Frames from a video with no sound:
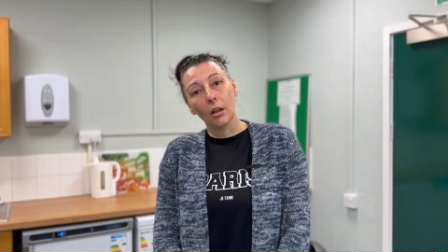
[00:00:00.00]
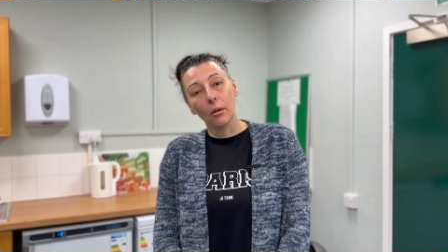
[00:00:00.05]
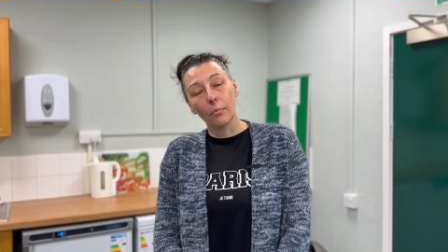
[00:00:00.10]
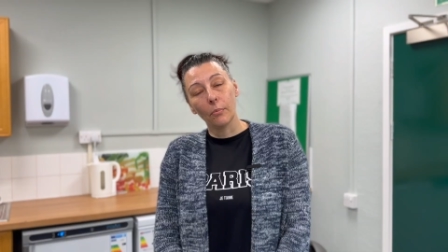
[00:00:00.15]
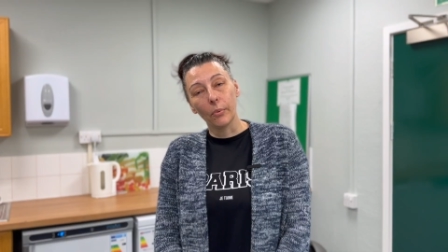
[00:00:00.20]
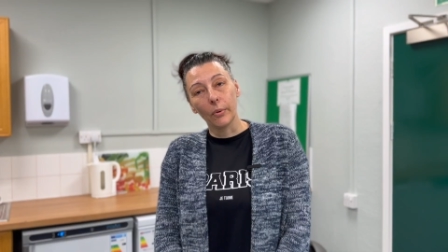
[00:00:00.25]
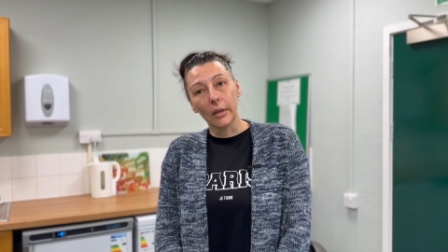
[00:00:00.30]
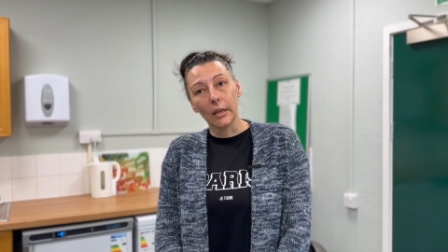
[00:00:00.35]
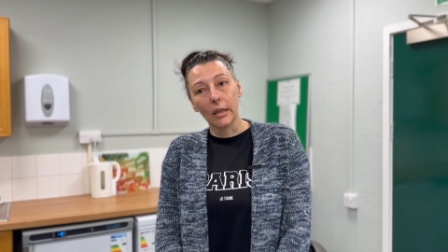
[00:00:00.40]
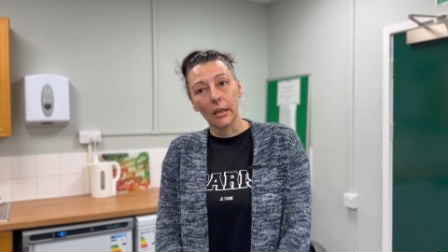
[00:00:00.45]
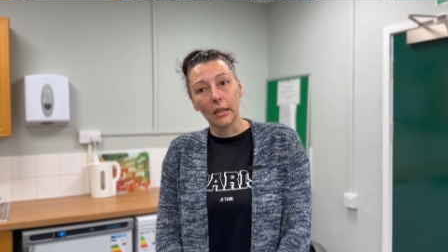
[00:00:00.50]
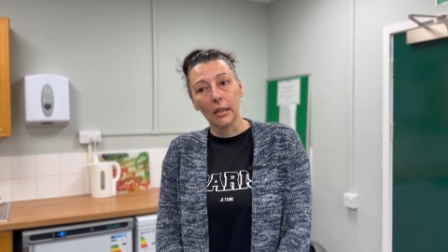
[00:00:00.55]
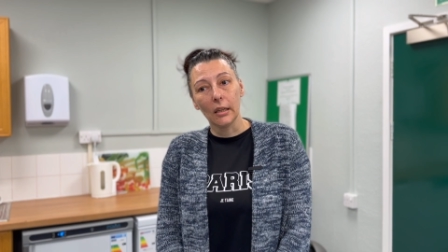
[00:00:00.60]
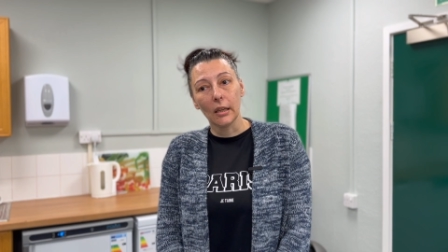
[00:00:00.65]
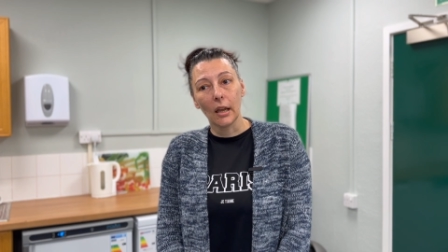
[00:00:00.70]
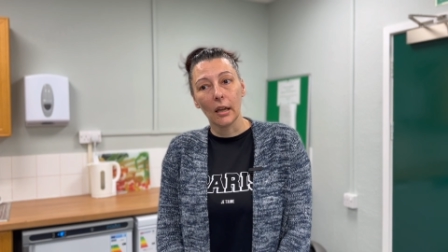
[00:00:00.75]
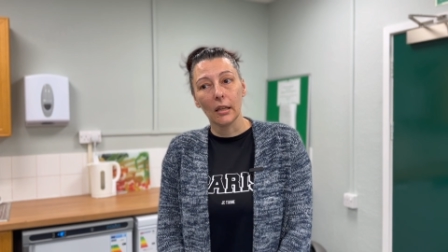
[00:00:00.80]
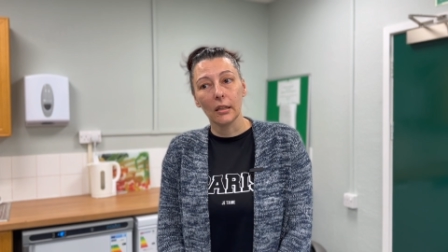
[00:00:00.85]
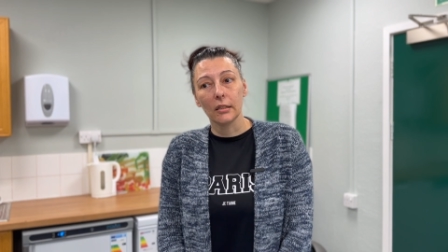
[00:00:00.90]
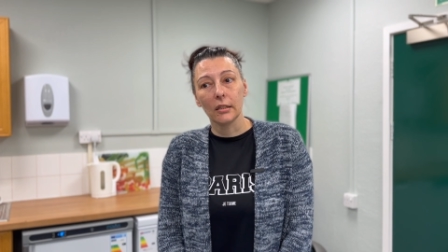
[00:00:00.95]
it.
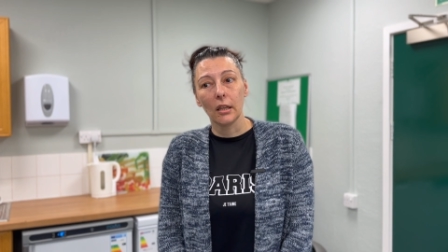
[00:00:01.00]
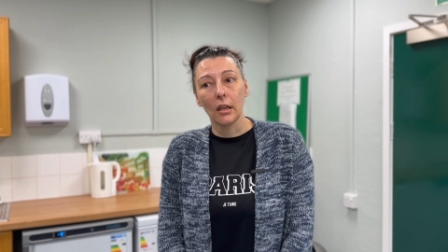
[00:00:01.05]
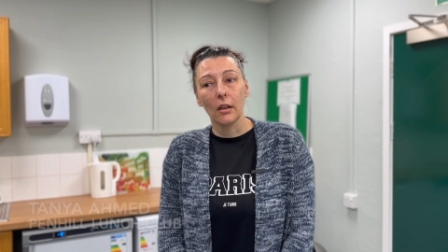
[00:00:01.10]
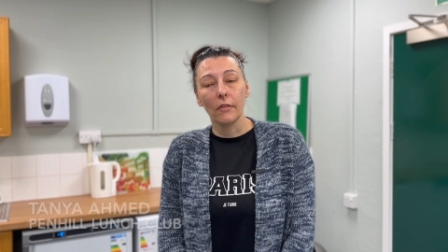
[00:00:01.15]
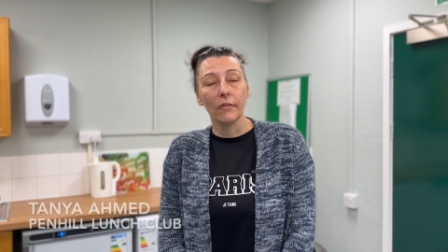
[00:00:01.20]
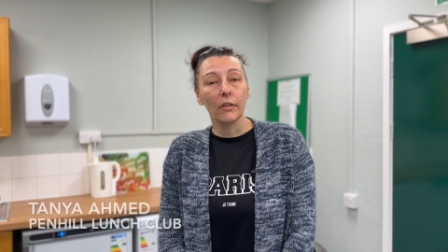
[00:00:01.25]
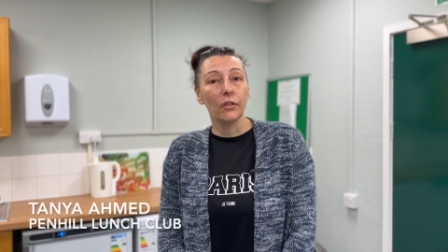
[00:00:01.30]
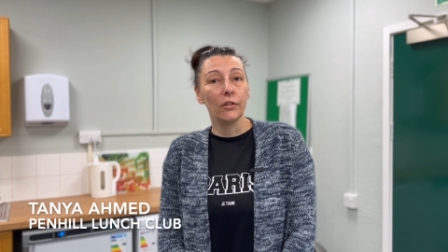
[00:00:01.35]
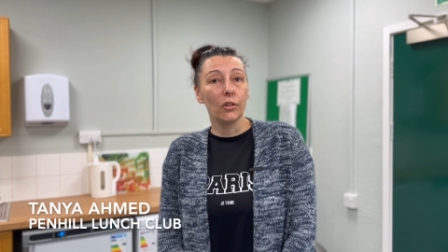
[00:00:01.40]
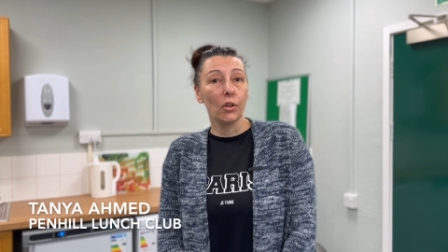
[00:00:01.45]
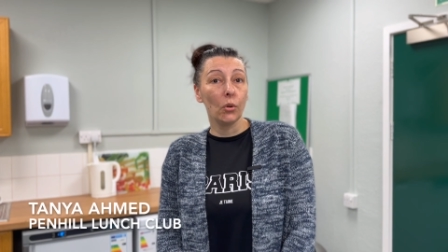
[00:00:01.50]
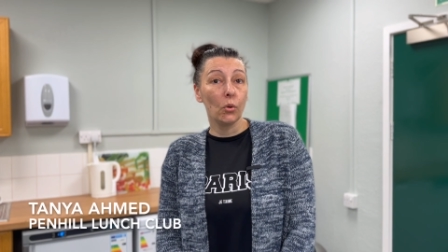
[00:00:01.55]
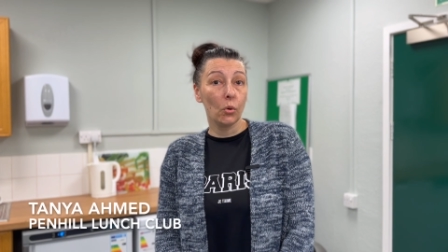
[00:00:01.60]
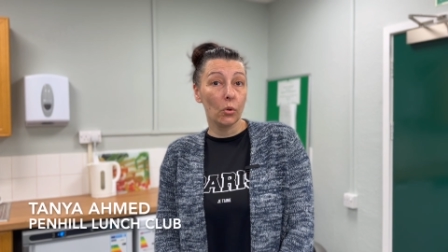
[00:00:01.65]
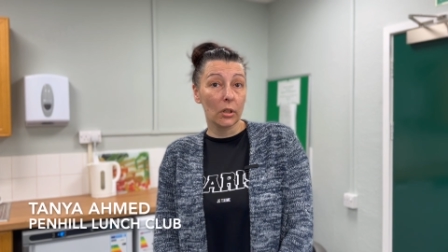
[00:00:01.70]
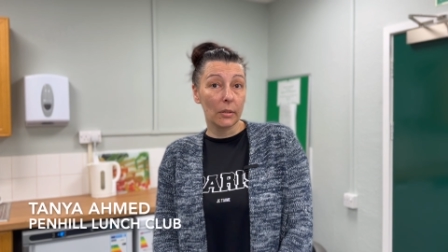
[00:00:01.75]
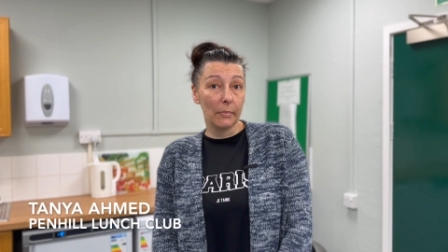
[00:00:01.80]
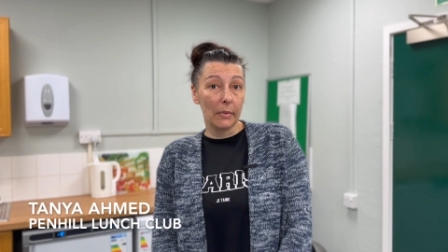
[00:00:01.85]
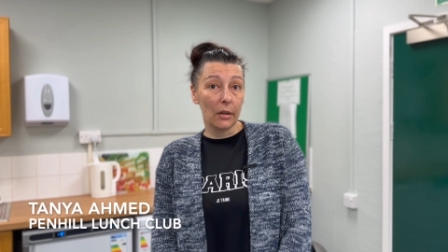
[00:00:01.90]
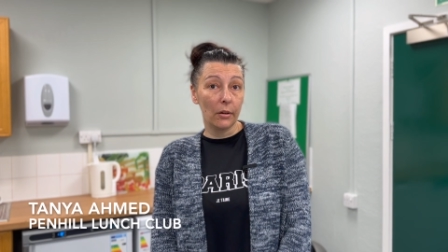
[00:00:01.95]
We serve a
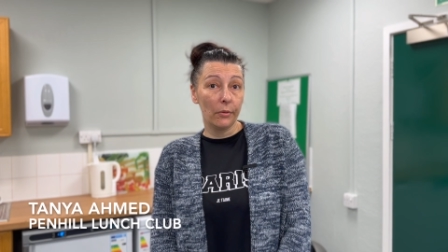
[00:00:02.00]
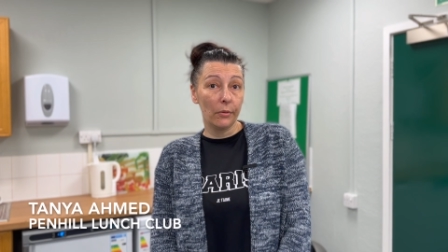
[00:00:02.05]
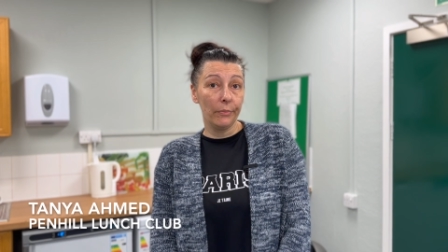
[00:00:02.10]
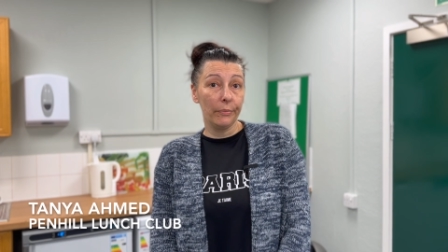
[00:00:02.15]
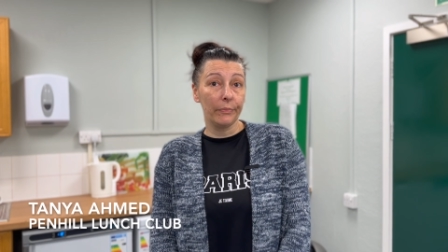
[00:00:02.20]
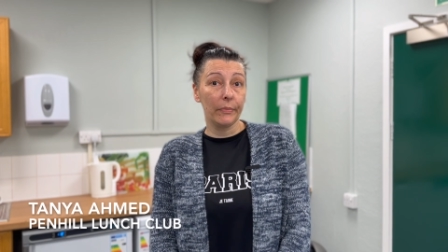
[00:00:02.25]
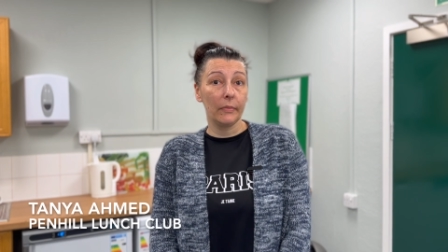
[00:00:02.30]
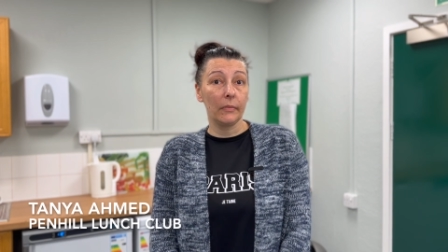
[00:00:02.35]
two-course meal